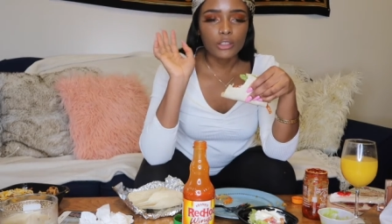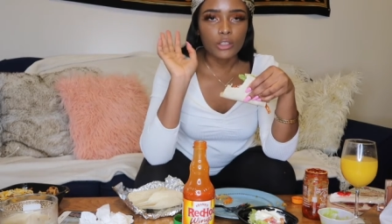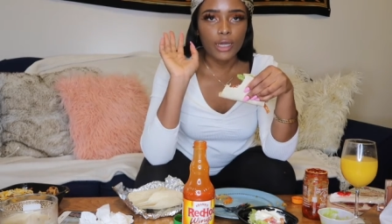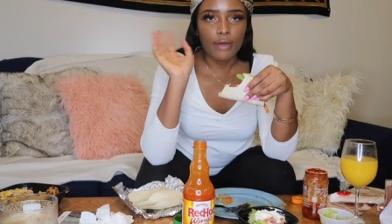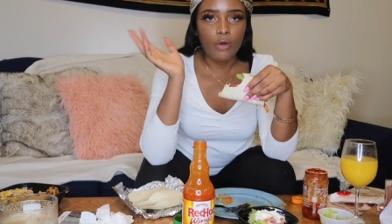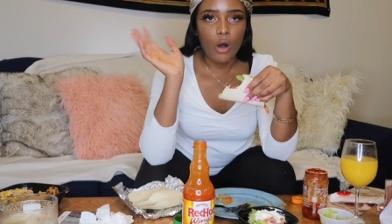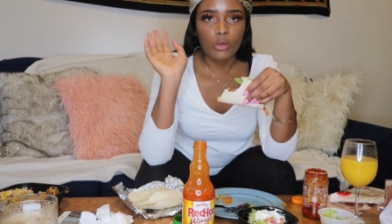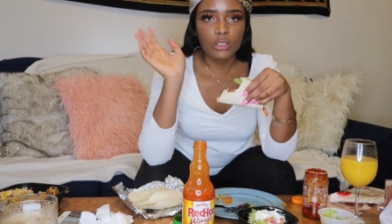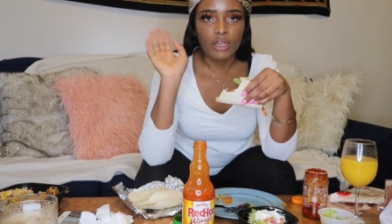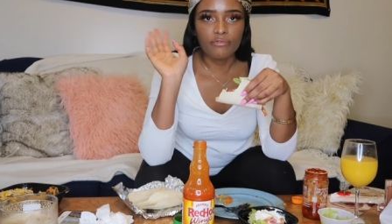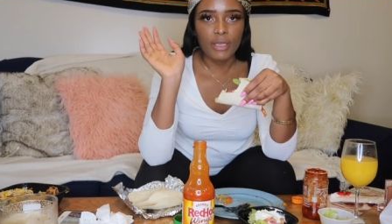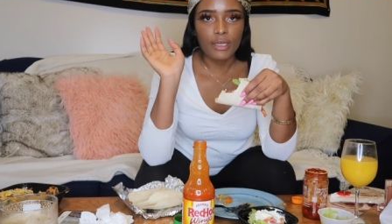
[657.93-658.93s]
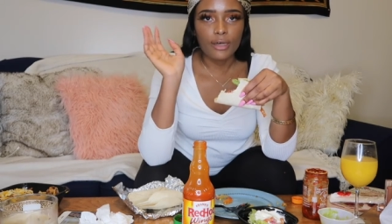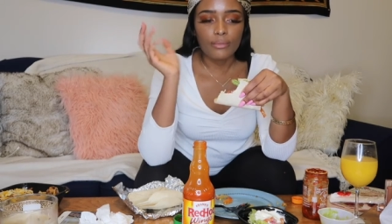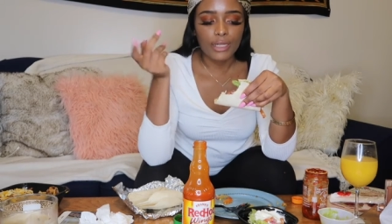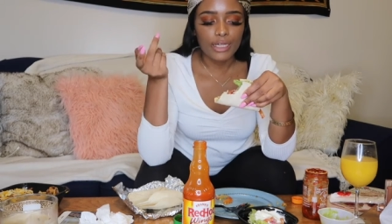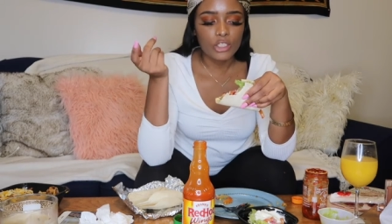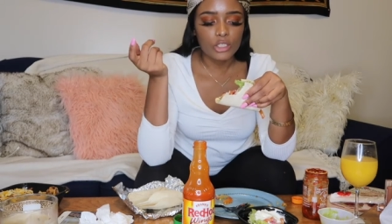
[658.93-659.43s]
Like I've always loved
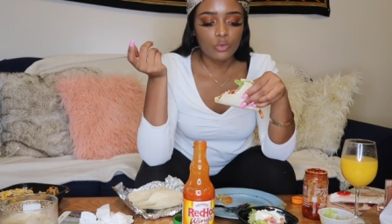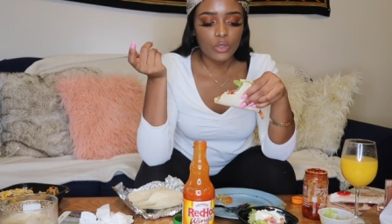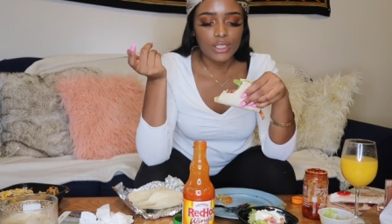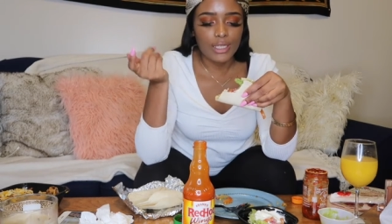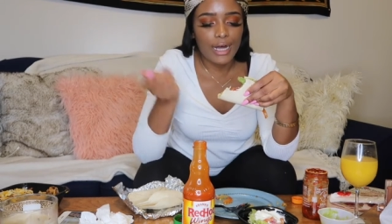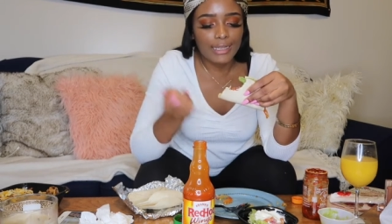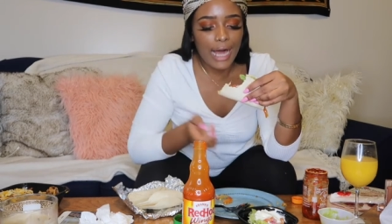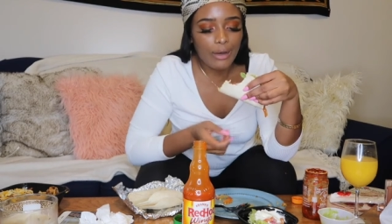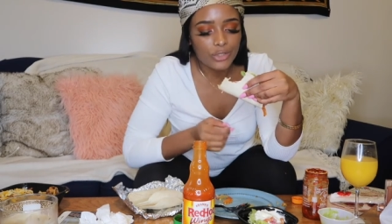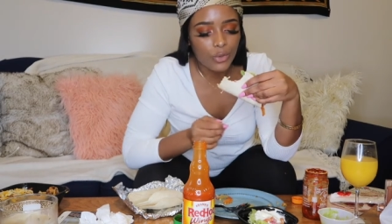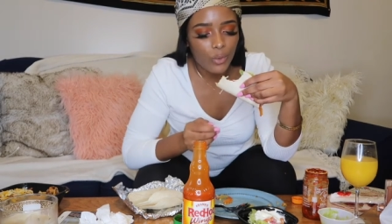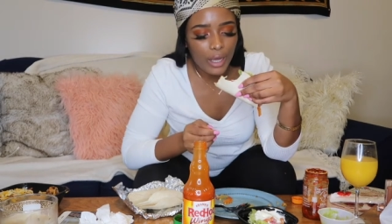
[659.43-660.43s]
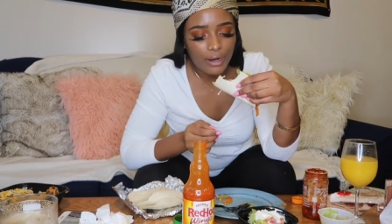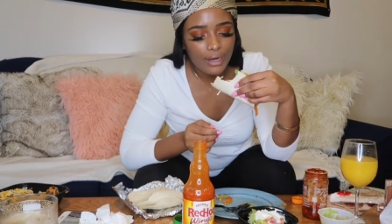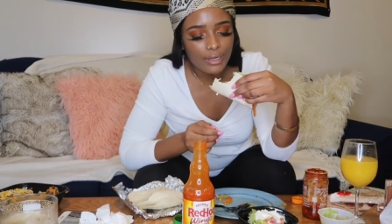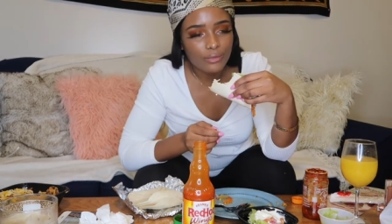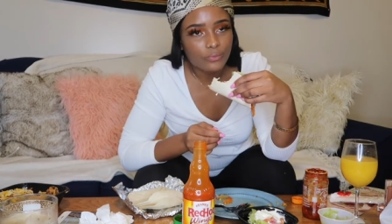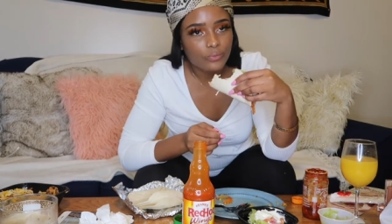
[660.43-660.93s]
makeup, but I just wasn't allowed to wear
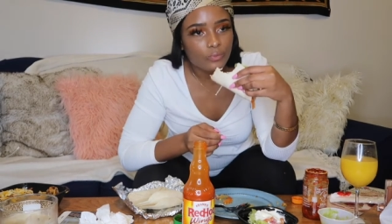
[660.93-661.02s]
it.